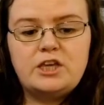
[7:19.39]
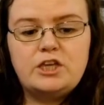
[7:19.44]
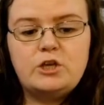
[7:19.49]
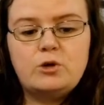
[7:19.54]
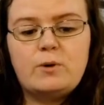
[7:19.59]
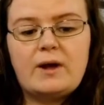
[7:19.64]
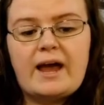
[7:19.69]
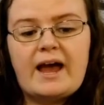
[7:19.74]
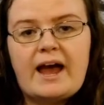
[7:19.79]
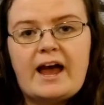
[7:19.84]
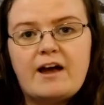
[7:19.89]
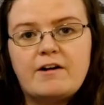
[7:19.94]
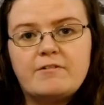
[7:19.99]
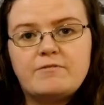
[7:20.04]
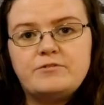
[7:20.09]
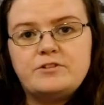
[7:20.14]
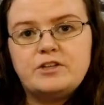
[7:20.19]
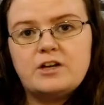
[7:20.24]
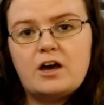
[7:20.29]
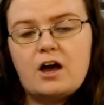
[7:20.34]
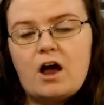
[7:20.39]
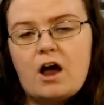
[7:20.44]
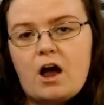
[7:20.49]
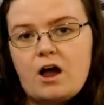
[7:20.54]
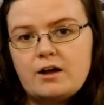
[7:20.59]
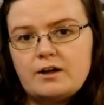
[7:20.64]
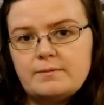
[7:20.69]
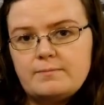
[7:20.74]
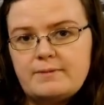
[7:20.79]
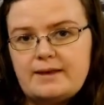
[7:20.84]
you have to
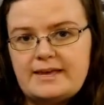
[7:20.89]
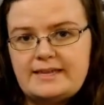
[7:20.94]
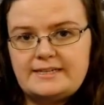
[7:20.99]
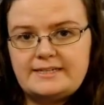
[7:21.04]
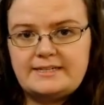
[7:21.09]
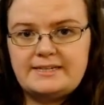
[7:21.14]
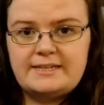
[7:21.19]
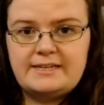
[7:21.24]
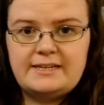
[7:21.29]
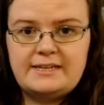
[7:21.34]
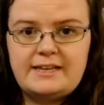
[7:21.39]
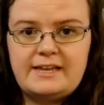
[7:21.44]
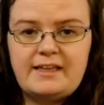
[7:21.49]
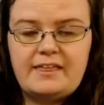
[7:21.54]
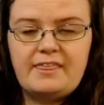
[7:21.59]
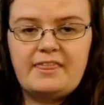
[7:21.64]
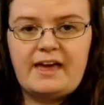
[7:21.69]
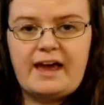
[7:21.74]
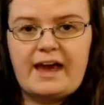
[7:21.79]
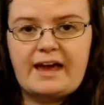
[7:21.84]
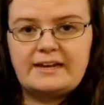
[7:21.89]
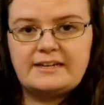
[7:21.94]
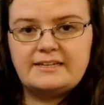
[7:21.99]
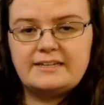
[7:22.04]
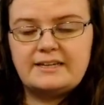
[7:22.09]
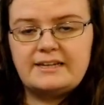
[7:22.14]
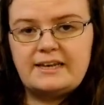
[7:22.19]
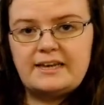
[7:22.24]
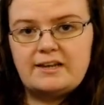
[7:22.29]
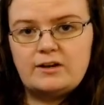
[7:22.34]
augment that
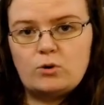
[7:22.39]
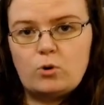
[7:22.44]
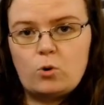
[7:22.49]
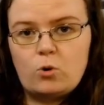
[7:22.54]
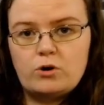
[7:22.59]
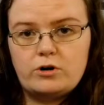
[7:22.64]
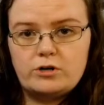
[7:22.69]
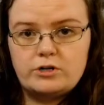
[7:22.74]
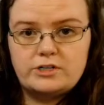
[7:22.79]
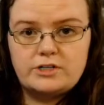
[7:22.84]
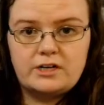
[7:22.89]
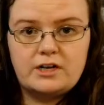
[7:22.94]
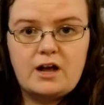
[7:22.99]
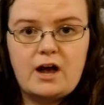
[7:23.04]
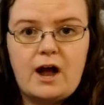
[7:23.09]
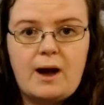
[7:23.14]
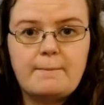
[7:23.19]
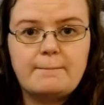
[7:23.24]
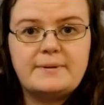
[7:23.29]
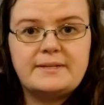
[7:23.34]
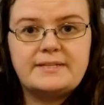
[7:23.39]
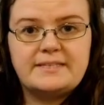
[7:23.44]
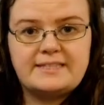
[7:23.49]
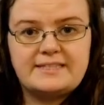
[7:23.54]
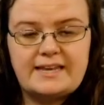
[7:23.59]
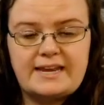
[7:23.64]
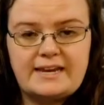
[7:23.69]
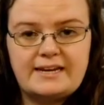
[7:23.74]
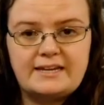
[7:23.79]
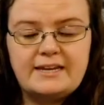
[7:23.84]
in order to
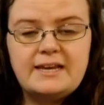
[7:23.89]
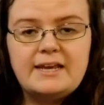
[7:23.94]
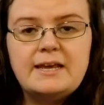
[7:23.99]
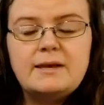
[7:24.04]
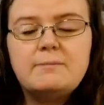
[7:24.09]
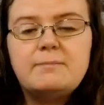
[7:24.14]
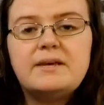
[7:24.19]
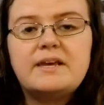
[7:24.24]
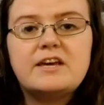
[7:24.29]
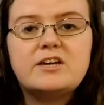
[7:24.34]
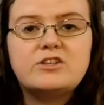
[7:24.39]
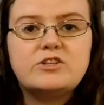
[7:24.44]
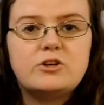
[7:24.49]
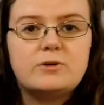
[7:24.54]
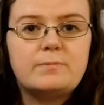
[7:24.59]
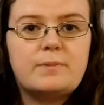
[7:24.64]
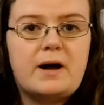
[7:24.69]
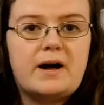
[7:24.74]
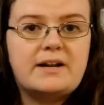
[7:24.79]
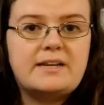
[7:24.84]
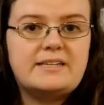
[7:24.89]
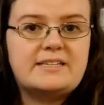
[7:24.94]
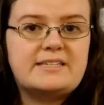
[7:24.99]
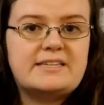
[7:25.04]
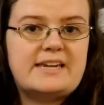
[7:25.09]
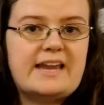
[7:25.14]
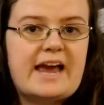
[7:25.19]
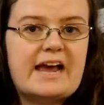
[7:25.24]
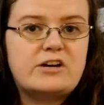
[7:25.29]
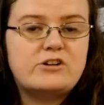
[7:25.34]
compensate, because your body's
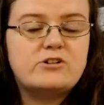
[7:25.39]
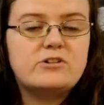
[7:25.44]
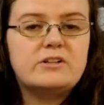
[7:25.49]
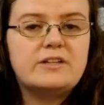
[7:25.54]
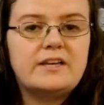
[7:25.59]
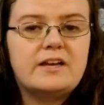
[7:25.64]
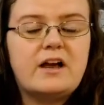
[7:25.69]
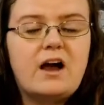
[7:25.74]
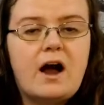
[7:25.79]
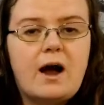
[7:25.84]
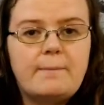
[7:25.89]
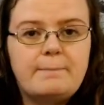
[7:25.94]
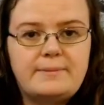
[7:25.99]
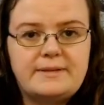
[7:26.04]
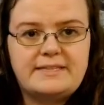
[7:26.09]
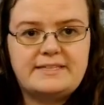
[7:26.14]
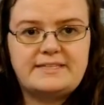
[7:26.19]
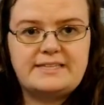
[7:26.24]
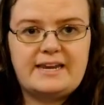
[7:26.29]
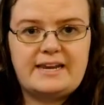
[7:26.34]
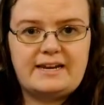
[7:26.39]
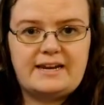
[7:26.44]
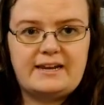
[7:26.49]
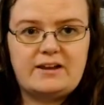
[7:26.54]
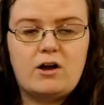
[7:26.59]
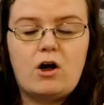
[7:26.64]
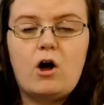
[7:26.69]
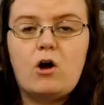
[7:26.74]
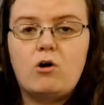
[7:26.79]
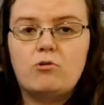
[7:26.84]
naturally
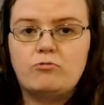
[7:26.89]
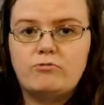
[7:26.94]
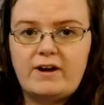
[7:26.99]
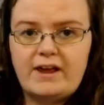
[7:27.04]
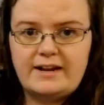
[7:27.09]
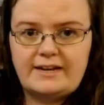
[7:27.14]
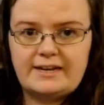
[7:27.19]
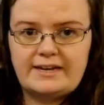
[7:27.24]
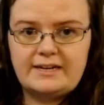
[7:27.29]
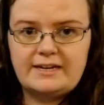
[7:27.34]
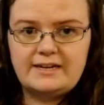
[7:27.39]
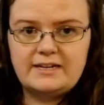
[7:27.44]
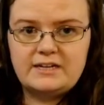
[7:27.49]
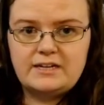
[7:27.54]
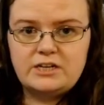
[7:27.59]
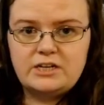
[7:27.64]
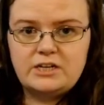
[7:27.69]
compensating already